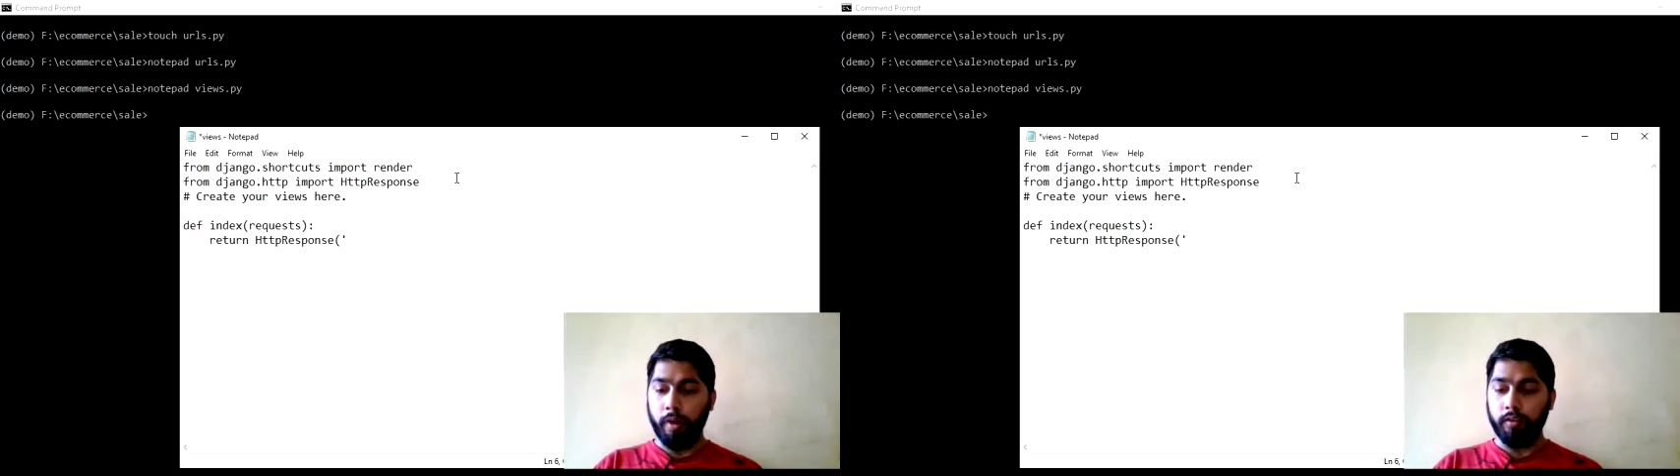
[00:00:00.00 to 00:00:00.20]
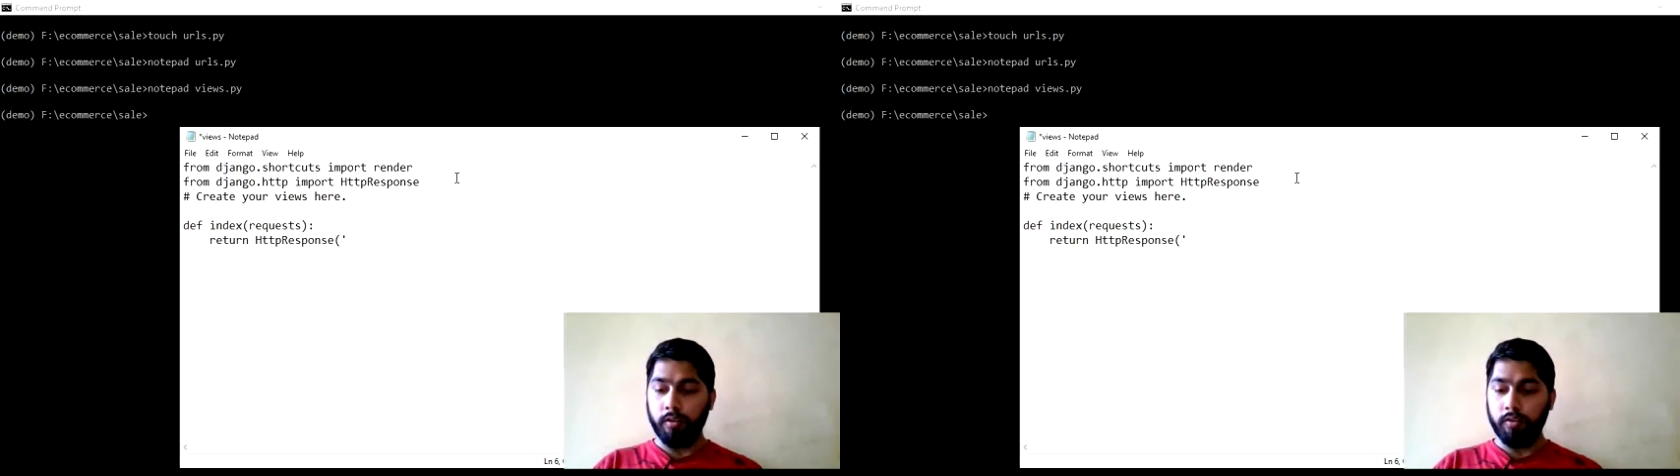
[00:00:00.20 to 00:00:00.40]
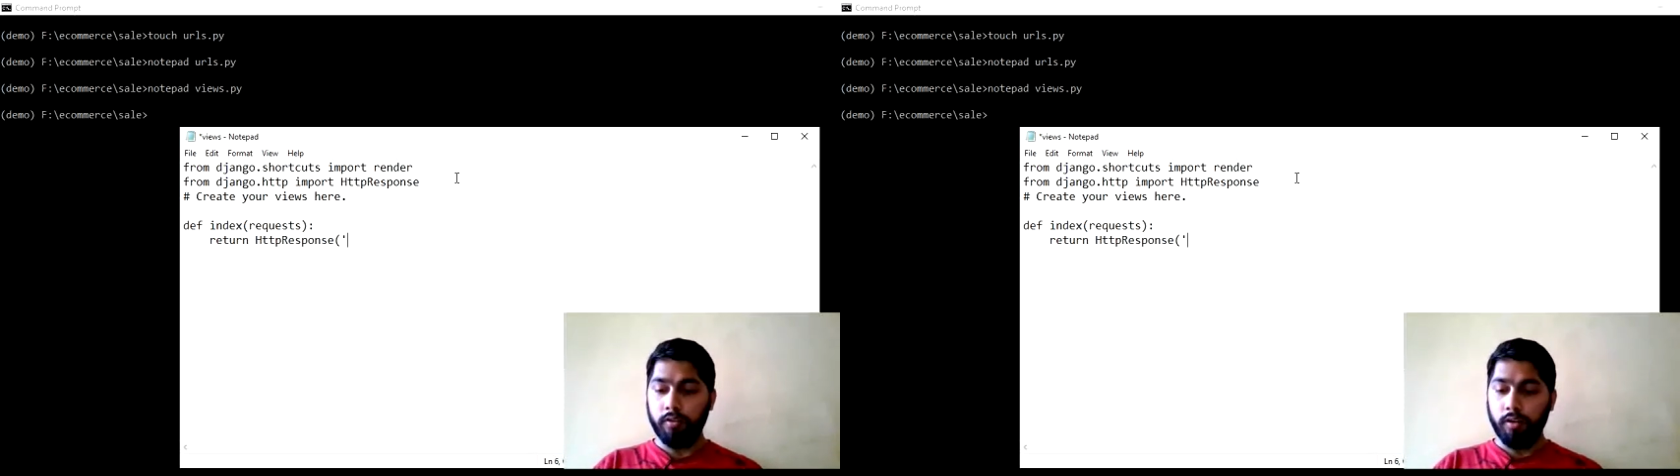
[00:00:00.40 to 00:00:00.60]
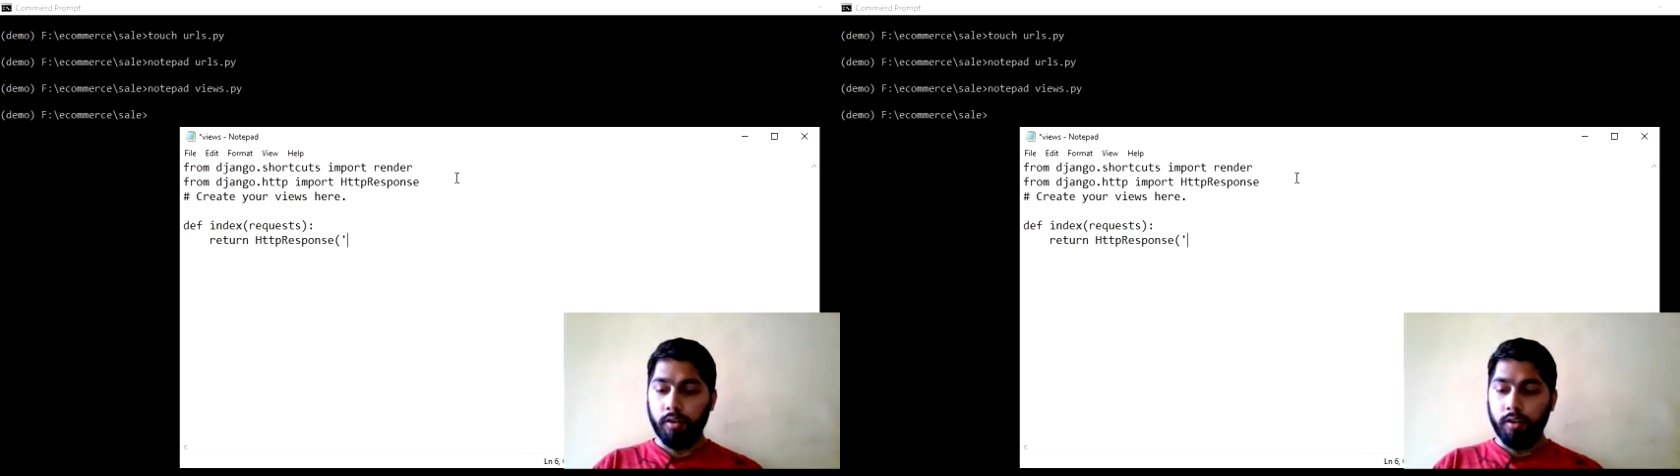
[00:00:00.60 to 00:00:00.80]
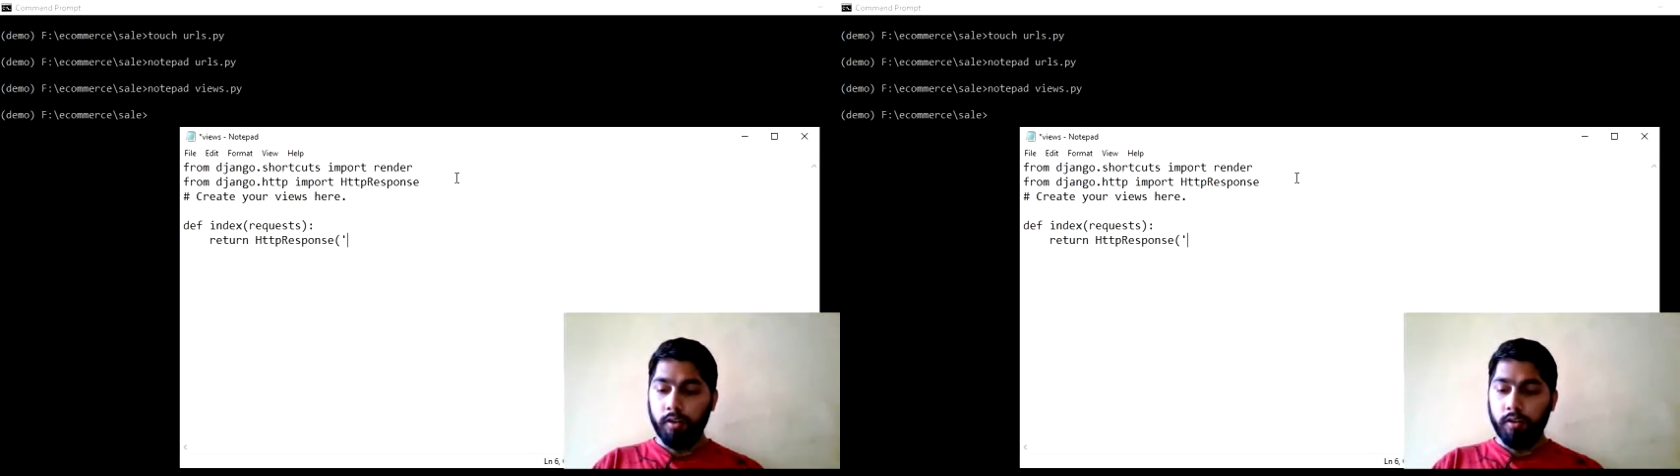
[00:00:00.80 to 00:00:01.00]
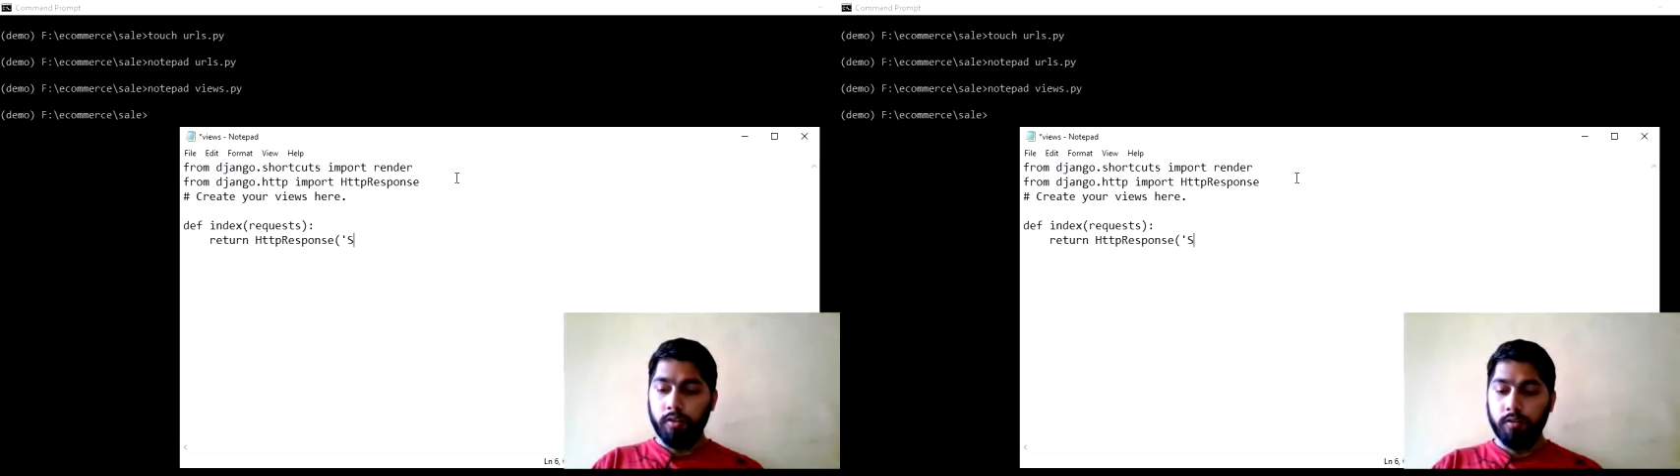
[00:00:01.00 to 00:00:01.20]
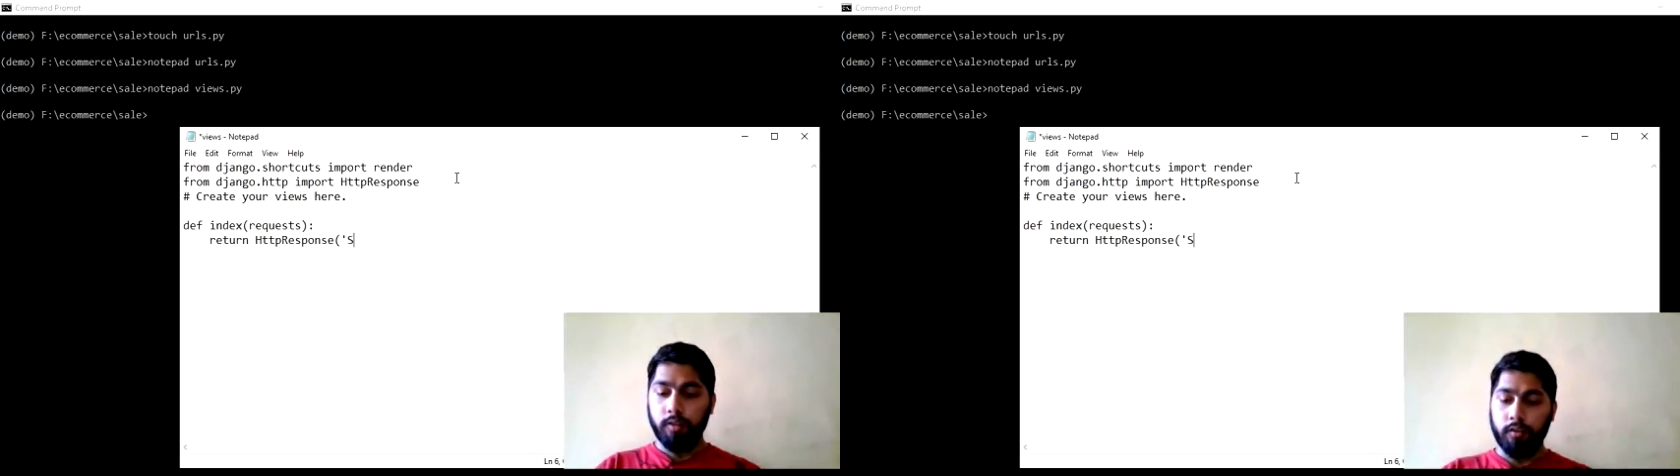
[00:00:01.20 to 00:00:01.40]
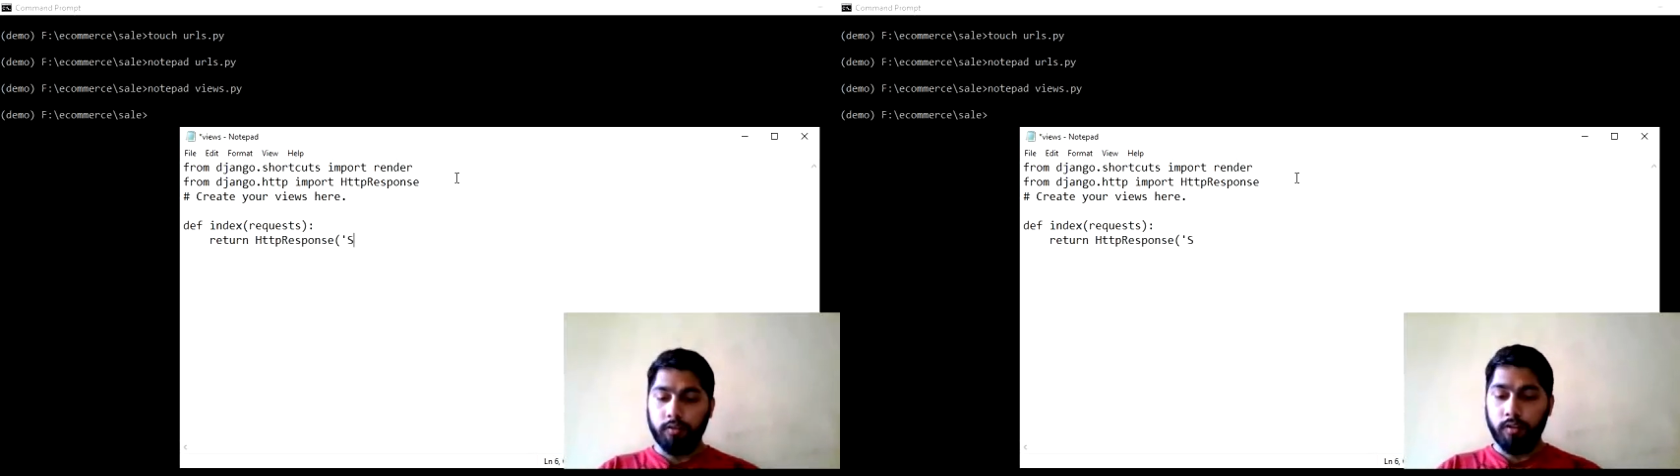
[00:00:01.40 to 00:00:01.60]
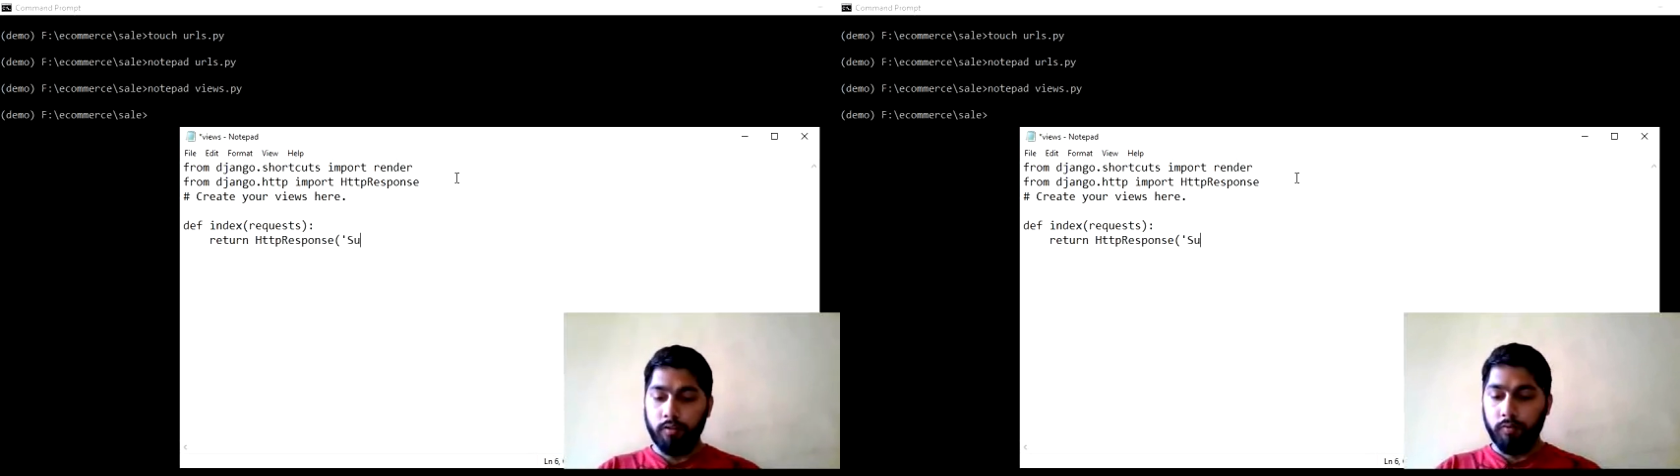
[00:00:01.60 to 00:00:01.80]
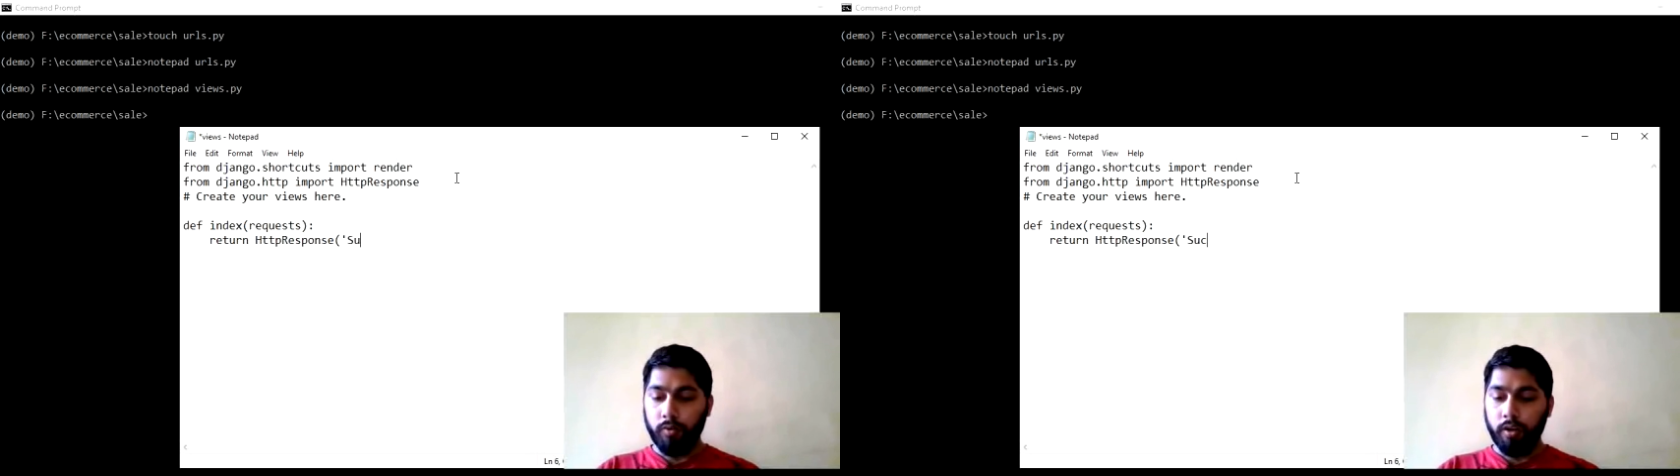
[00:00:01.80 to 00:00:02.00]
message,
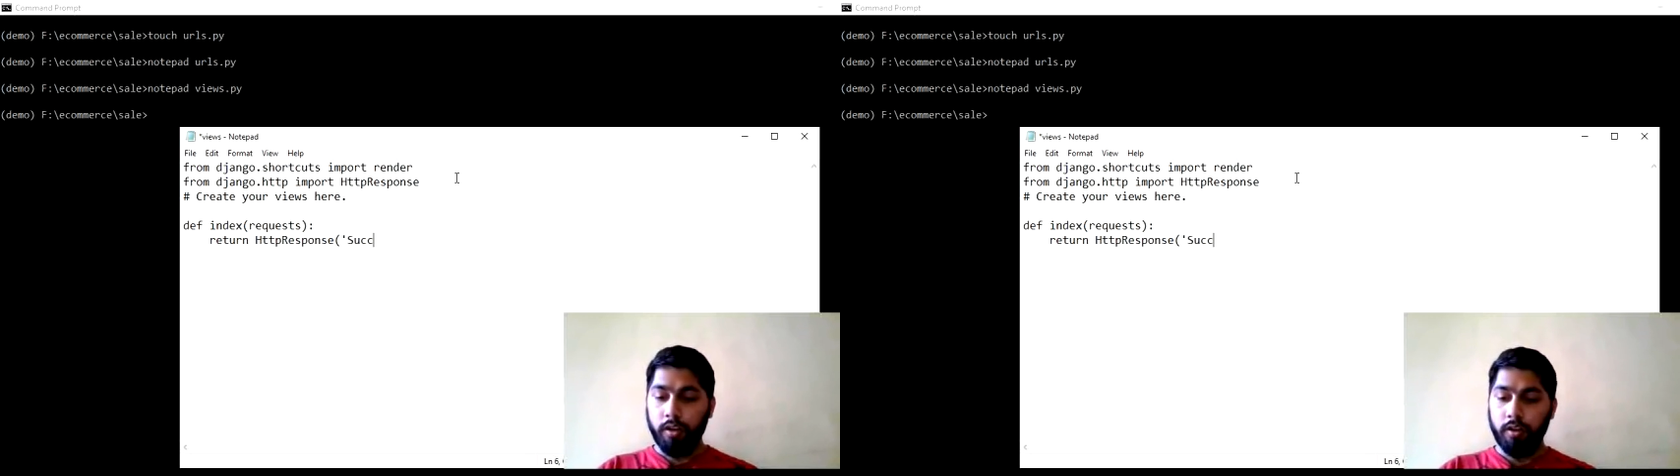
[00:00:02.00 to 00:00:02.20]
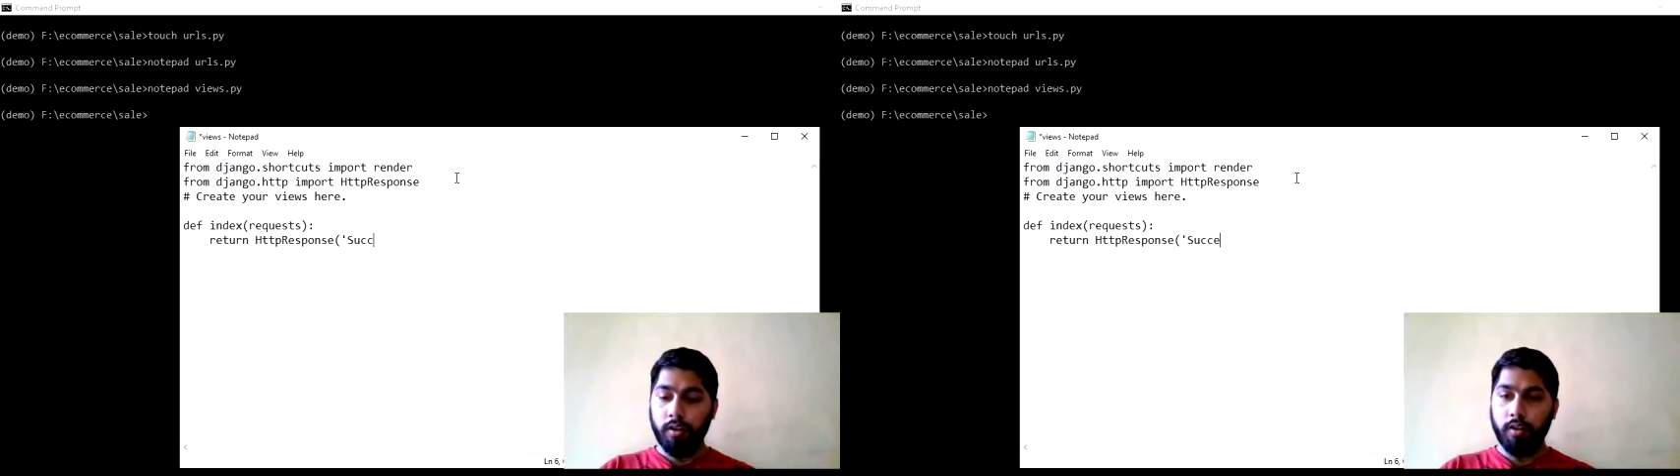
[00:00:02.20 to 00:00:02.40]
successfully